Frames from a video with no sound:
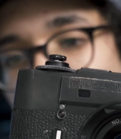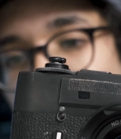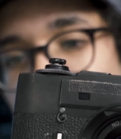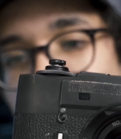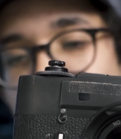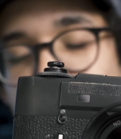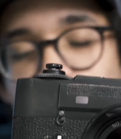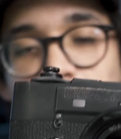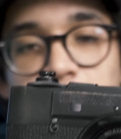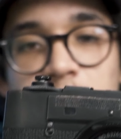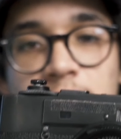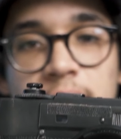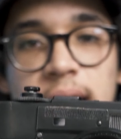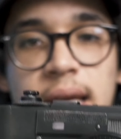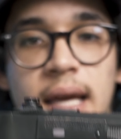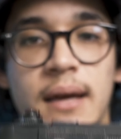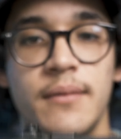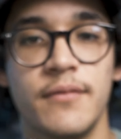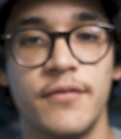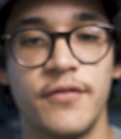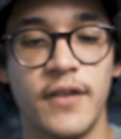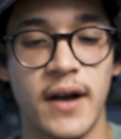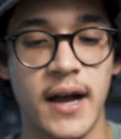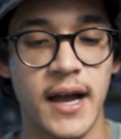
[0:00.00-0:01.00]
go. This is my Leica
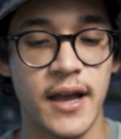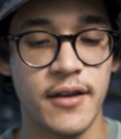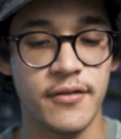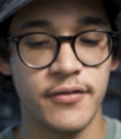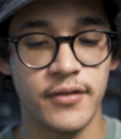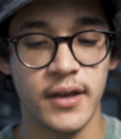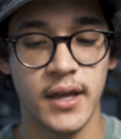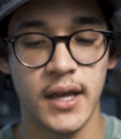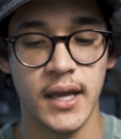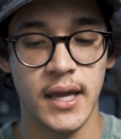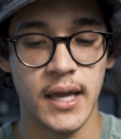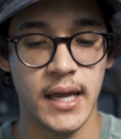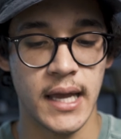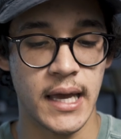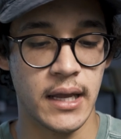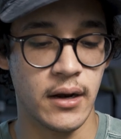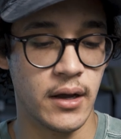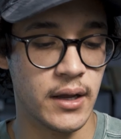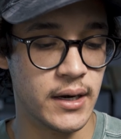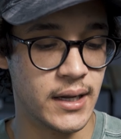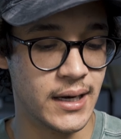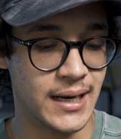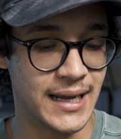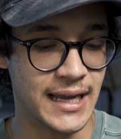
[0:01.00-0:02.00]
M5. And
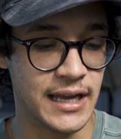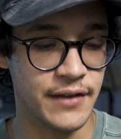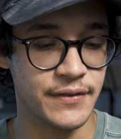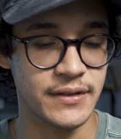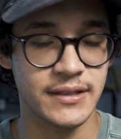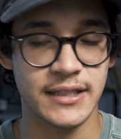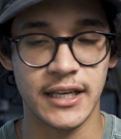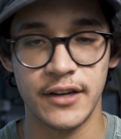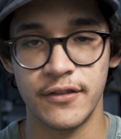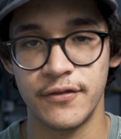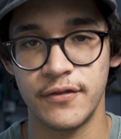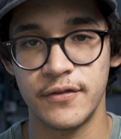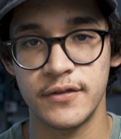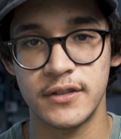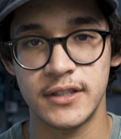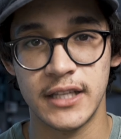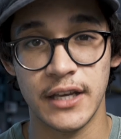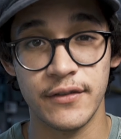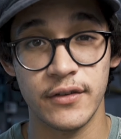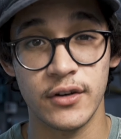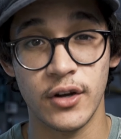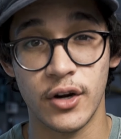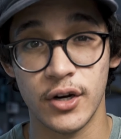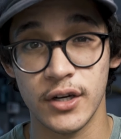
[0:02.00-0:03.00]
on it, I have a set of
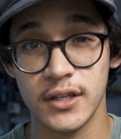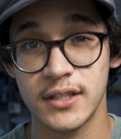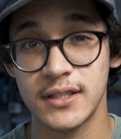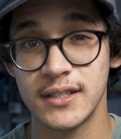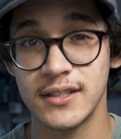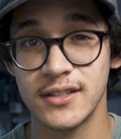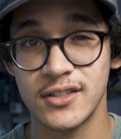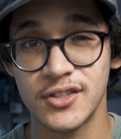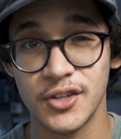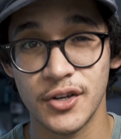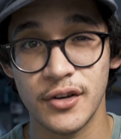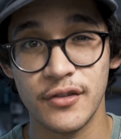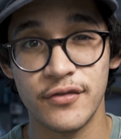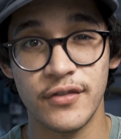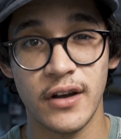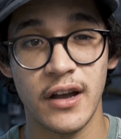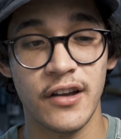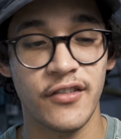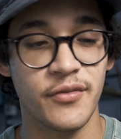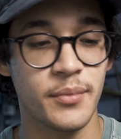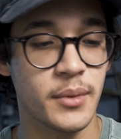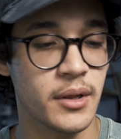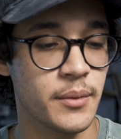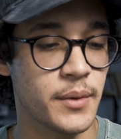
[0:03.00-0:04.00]
7 Artisans
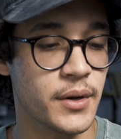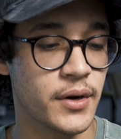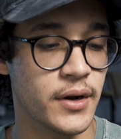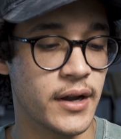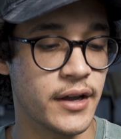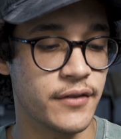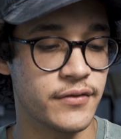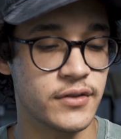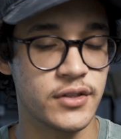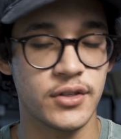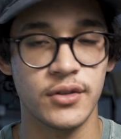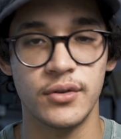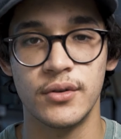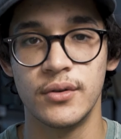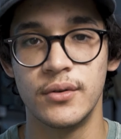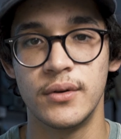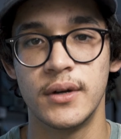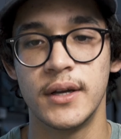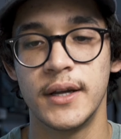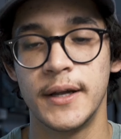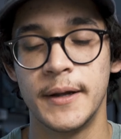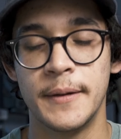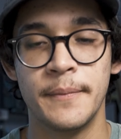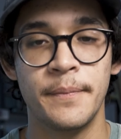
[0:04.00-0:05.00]
35mm
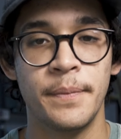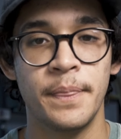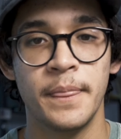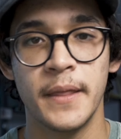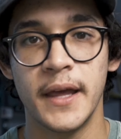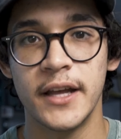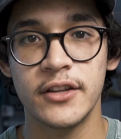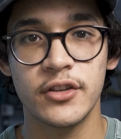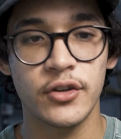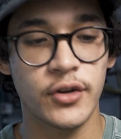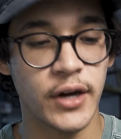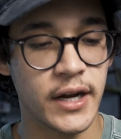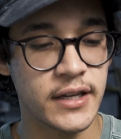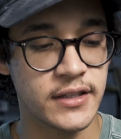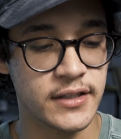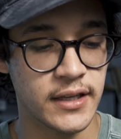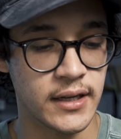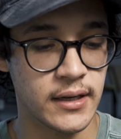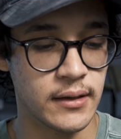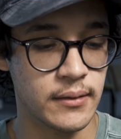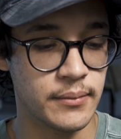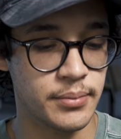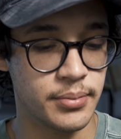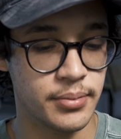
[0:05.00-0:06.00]
f2. It's a great
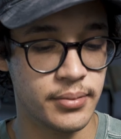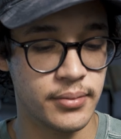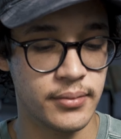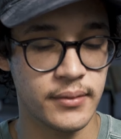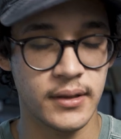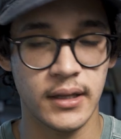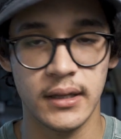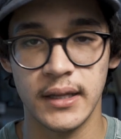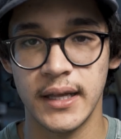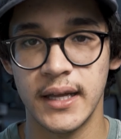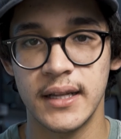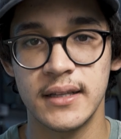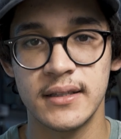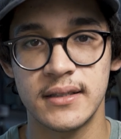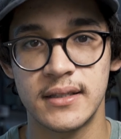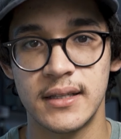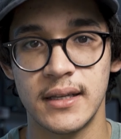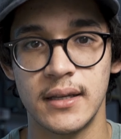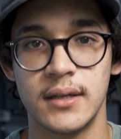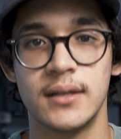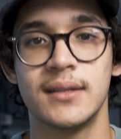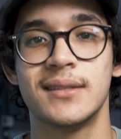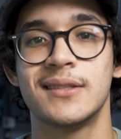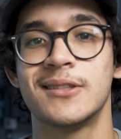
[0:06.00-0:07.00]
setup. The
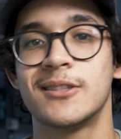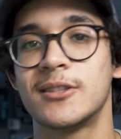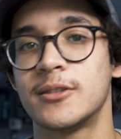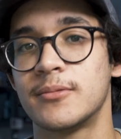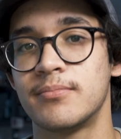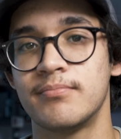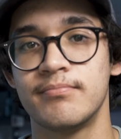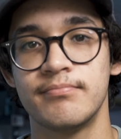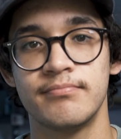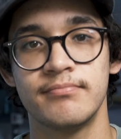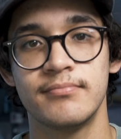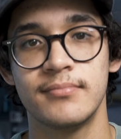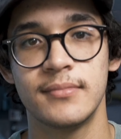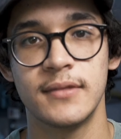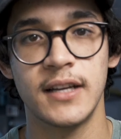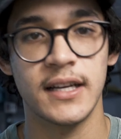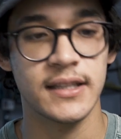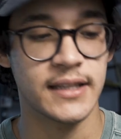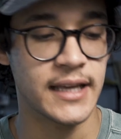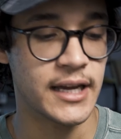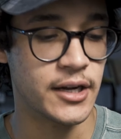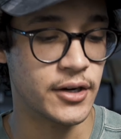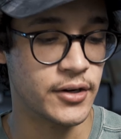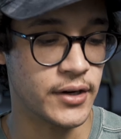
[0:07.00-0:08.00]
lens is
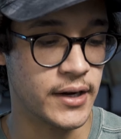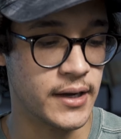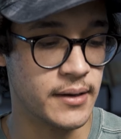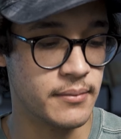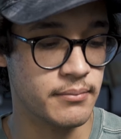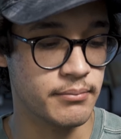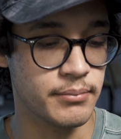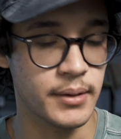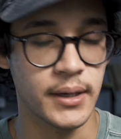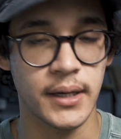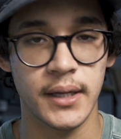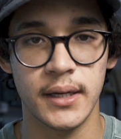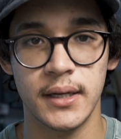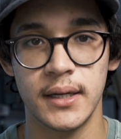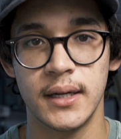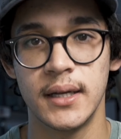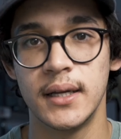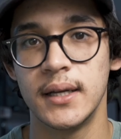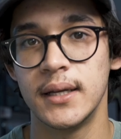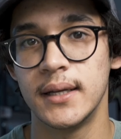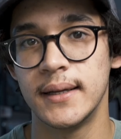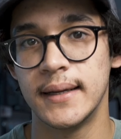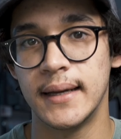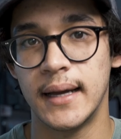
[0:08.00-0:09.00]
not that great, but
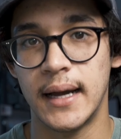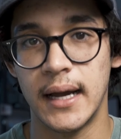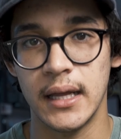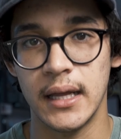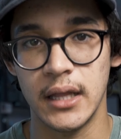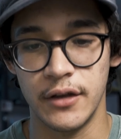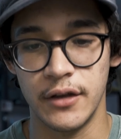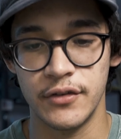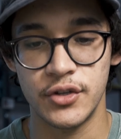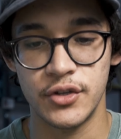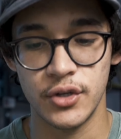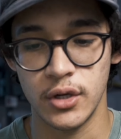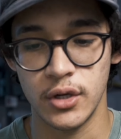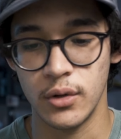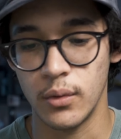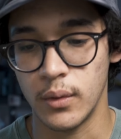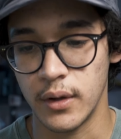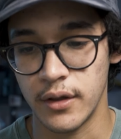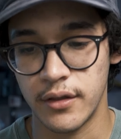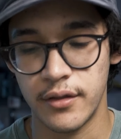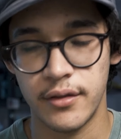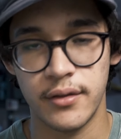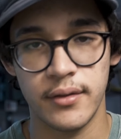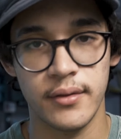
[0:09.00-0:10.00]
I love shooting
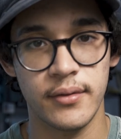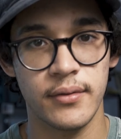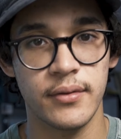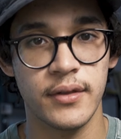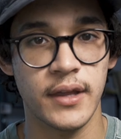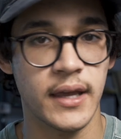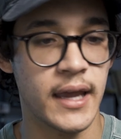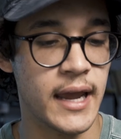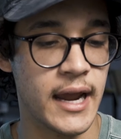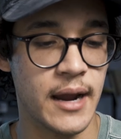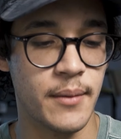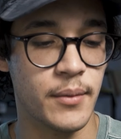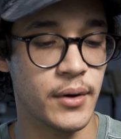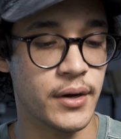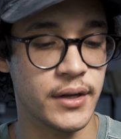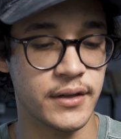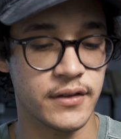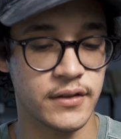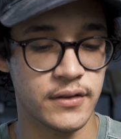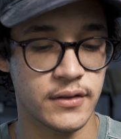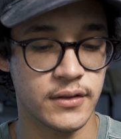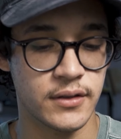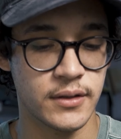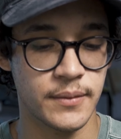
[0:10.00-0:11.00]
with the camera.
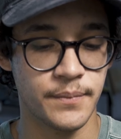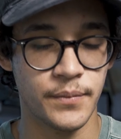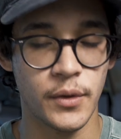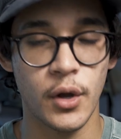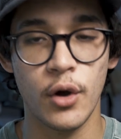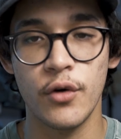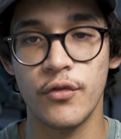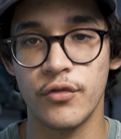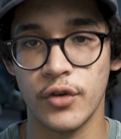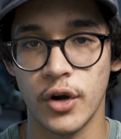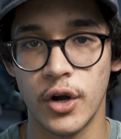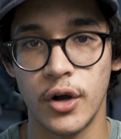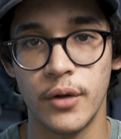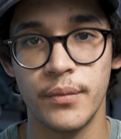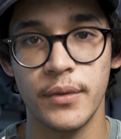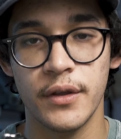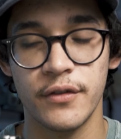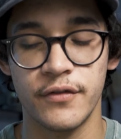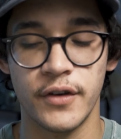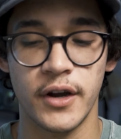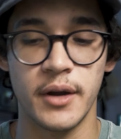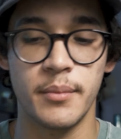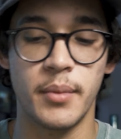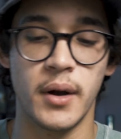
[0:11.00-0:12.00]
It's overall a
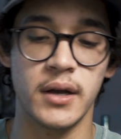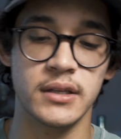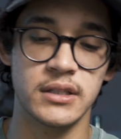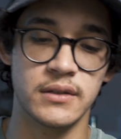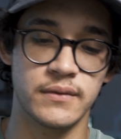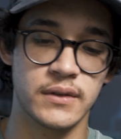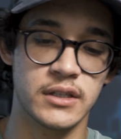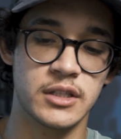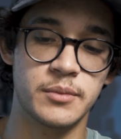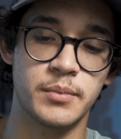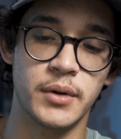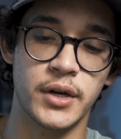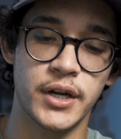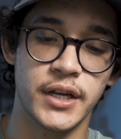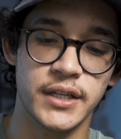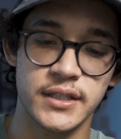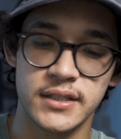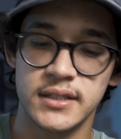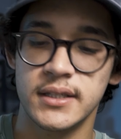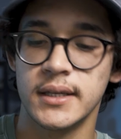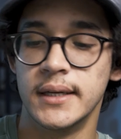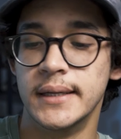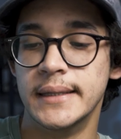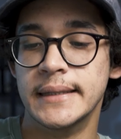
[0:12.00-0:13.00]
very positive
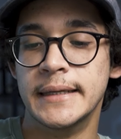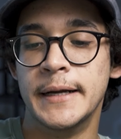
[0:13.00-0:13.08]
experience.